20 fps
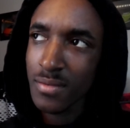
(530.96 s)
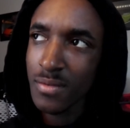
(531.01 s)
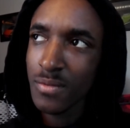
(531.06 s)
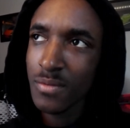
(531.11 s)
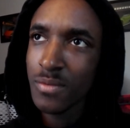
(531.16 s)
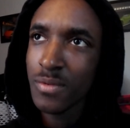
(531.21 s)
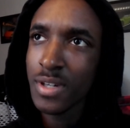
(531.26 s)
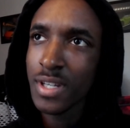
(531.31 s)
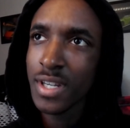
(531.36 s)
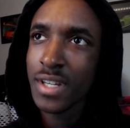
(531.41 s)

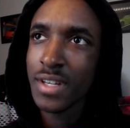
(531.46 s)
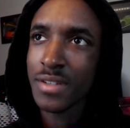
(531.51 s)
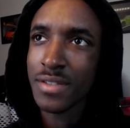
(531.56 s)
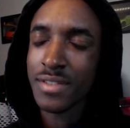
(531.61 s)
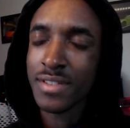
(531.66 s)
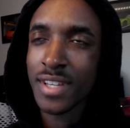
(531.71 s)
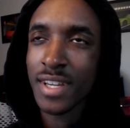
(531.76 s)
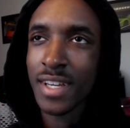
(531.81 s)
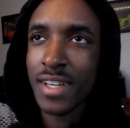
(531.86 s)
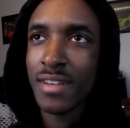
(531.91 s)
What else?
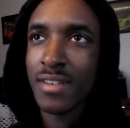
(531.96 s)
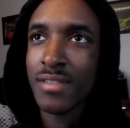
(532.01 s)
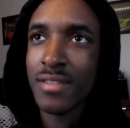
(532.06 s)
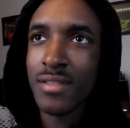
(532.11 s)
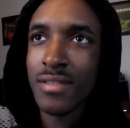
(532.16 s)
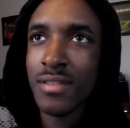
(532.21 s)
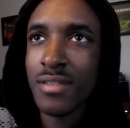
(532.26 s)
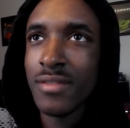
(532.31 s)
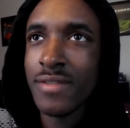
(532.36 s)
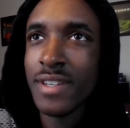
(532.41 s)
10
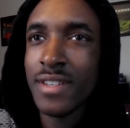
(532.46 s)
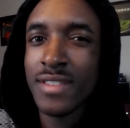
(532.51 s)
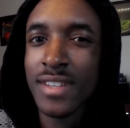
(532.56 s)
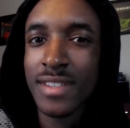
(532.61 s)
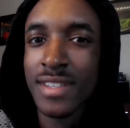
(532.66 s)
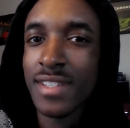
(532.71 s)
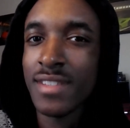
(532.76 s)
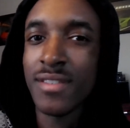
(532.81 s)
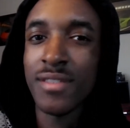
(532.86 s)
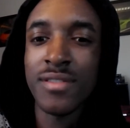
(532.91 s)
coilovers? I
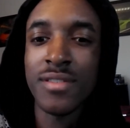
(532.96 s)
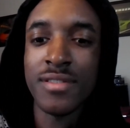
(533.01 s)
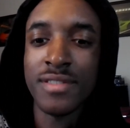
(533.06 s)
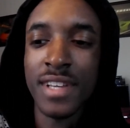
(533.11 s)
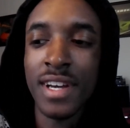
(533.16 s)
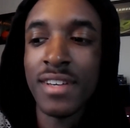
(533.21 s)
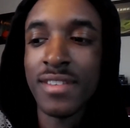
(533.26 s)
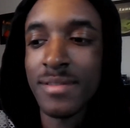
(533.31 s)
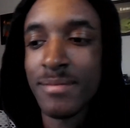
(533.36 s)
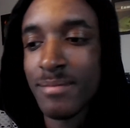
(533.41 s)
think those are
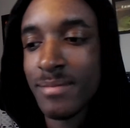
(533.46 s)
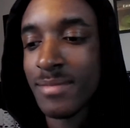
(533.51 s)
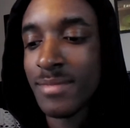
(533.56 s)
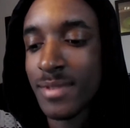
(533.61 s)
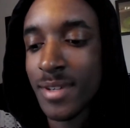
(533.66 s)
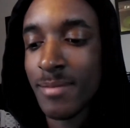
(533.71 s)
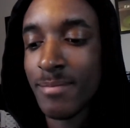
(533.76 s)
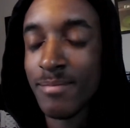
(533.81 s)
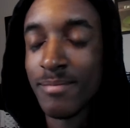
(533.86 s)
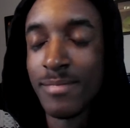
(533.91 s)

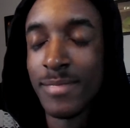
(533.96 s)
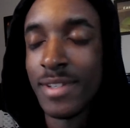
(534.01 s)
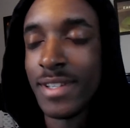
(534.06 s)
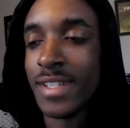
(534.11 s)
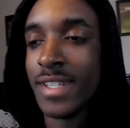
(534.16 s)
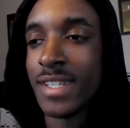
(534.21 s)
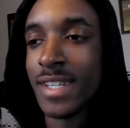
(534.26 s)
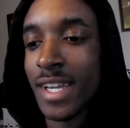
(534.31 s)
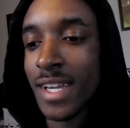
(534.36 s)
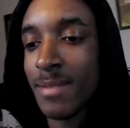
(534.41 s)

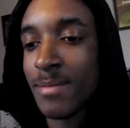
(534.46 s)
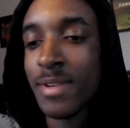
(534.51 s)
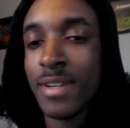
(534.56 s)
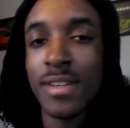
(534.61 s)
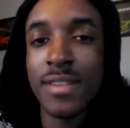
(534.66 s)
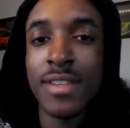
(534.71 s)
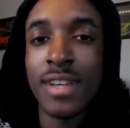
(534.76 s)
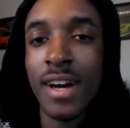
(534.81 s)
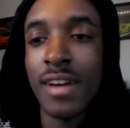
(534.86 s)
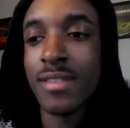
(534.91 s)
damn near
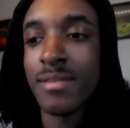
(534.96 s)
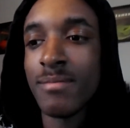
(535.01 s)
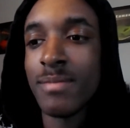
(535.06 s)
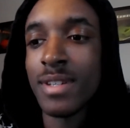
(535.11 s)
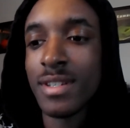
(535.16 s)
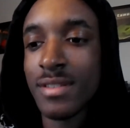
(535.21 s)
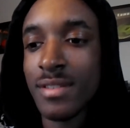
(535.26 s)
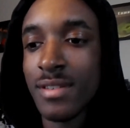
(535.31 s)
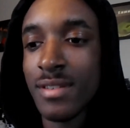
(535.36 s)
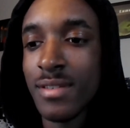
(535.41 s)

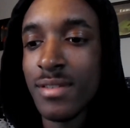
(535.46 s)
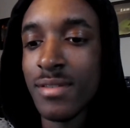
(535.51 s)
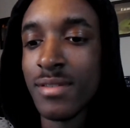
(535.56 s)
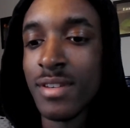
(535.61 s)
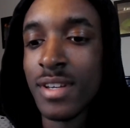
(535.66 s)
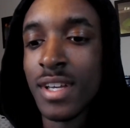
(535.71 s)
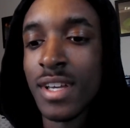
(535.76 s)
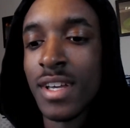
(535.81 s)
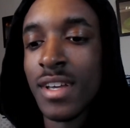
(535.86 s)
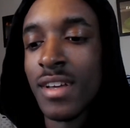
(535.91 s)
$1,000 too.
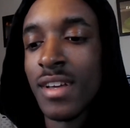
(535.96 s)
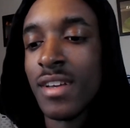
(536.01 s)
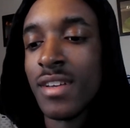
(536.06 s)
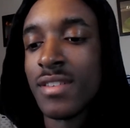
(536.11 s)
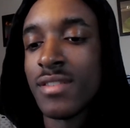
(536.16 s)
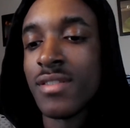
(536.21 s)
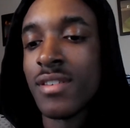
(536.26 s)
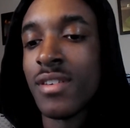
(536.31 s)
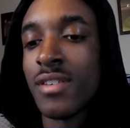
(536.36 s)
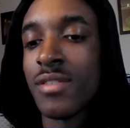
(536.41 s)

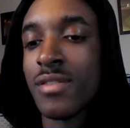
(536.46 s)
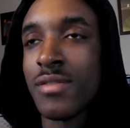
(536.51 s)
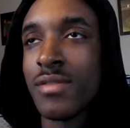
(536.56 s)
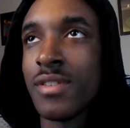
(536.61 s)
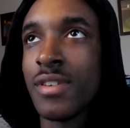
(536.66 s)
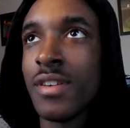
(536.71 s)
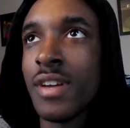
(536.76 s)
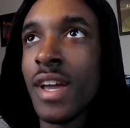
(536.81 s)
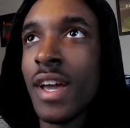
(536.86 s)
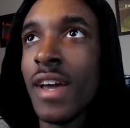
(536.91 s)
So
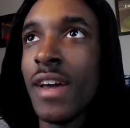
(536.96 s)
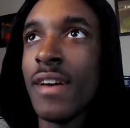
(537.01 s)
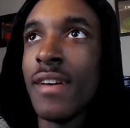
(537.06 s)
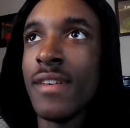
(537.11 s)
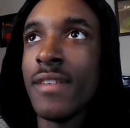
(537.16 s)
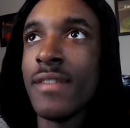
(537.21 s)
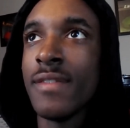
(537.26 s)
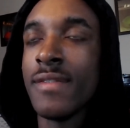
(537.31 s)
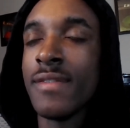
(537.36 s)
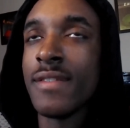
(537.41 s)
you
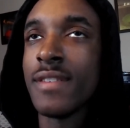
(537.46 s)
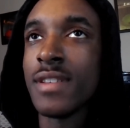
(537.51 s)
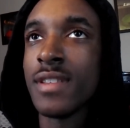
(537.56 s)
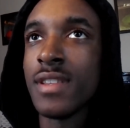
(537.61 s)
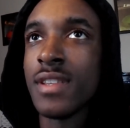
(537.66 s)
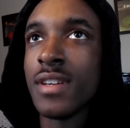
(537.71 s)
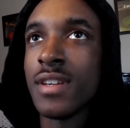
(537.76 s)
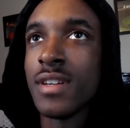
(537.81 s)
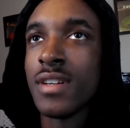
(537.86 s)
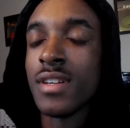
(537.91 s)
have
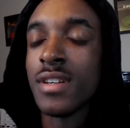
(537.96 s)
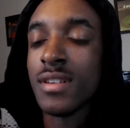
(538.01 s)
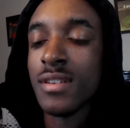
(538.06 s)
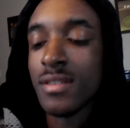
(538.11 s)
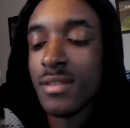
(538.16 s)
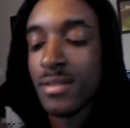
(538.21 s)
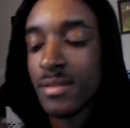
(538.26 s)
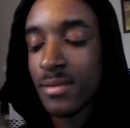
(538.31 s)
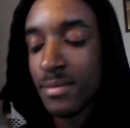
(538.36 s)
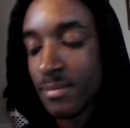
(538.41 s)

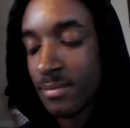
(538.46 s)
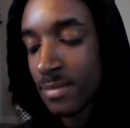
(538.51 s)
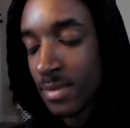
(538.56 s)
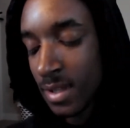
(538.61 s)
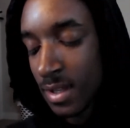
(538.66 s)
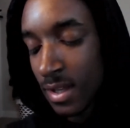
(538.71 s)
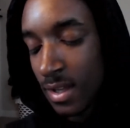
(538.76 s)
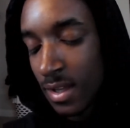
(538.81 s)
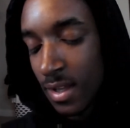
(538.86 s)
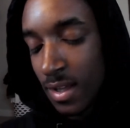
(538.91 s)
the,
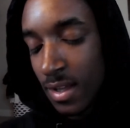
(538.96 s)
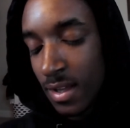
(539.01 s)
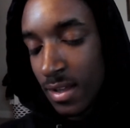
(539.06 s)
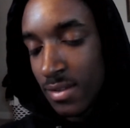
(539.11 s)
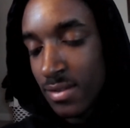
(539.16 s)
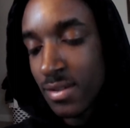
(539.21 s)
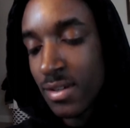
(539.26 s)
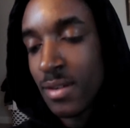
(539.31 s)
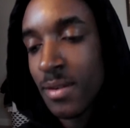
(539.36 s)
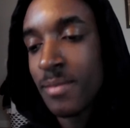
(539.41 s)

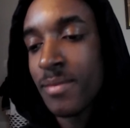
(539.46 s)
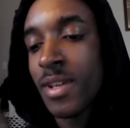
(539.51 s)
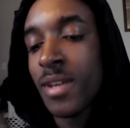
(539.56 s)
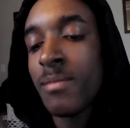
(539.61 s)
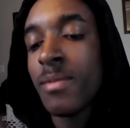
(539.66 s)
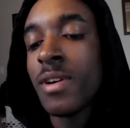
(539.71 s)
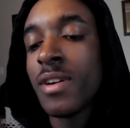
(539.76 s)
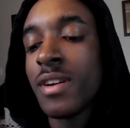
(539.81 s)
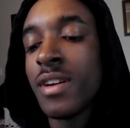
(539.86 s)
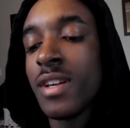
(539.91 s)
so I'm thinking
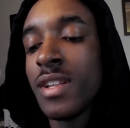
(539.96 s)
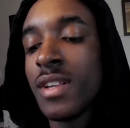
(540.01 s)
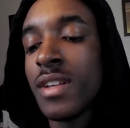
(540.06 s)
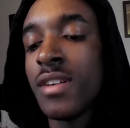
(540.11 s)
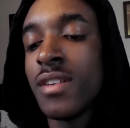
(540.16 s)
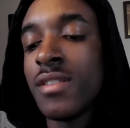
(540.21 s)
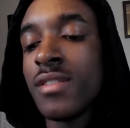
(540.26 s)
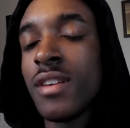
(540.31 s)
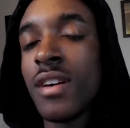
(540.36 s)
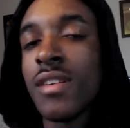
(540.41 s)
about
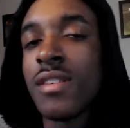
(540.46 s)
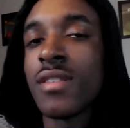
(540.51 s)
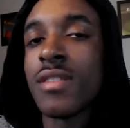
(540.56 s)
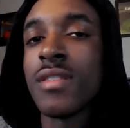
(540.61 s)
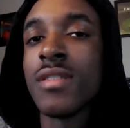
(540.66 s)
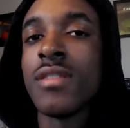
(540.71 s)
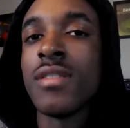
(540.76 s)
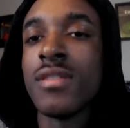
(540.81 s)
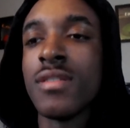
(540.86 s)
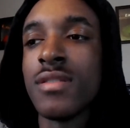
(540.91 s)
getting
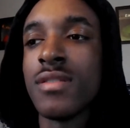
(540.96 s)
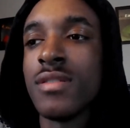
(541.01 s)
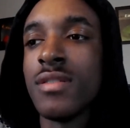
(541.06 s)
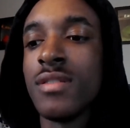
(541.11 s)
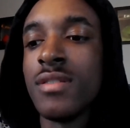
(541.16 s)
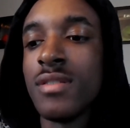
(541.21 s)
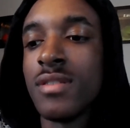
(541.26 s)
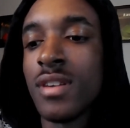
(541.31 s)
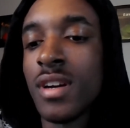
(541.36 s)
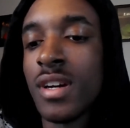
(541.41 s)
Yonica,
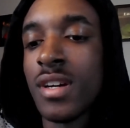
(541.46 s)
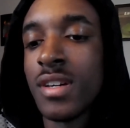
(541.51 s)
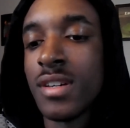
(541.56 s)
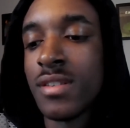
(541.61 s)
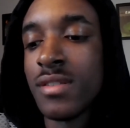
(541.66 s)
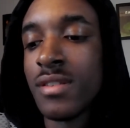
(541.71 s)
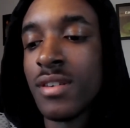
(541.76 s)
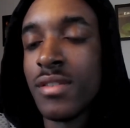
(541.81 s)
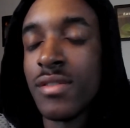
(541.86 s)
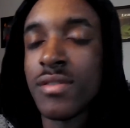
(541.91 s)

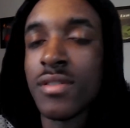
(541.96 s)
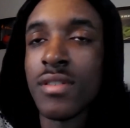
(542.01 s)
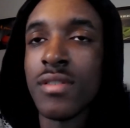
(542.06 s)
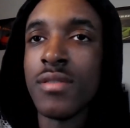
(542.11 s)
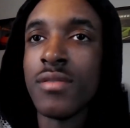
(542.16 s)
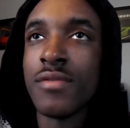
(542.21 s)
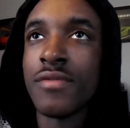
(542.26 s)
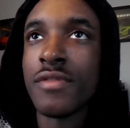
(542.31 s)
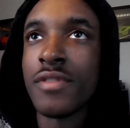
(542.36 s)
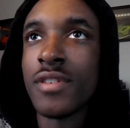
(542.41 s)
those
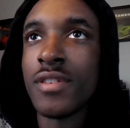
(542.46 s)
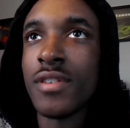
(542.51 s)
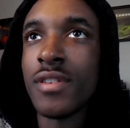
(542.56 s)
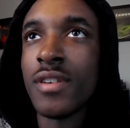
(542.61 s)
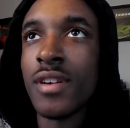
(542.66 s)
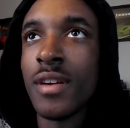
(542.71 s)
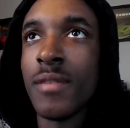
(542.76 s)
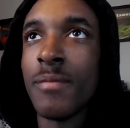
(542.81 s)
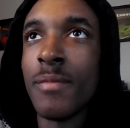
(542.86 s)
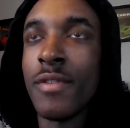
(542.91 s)
go
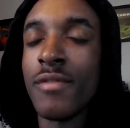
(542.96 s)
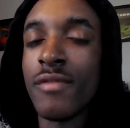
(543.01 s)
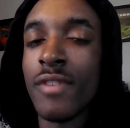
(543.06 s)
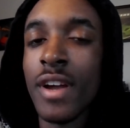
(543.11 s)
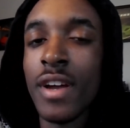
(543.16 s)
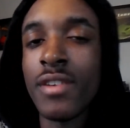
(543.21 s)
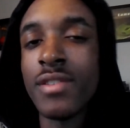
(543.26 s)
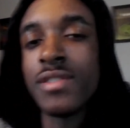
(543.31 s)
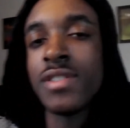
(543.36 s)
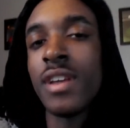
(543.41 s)
for
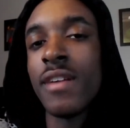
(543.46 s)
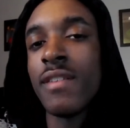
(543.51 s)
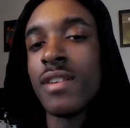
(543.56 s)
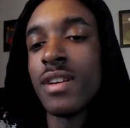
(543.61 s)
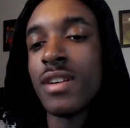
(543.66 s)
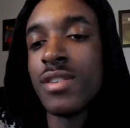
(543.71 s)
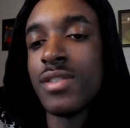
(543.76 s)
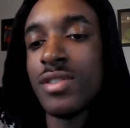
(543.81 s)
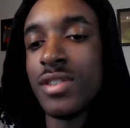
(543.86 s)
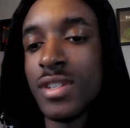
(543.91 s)
around
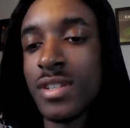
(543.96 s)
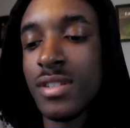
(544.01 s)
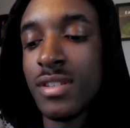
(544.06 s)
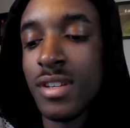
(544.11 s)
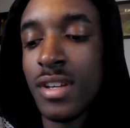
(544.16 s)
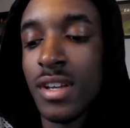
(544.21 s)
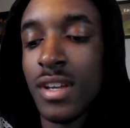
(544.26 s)
$700.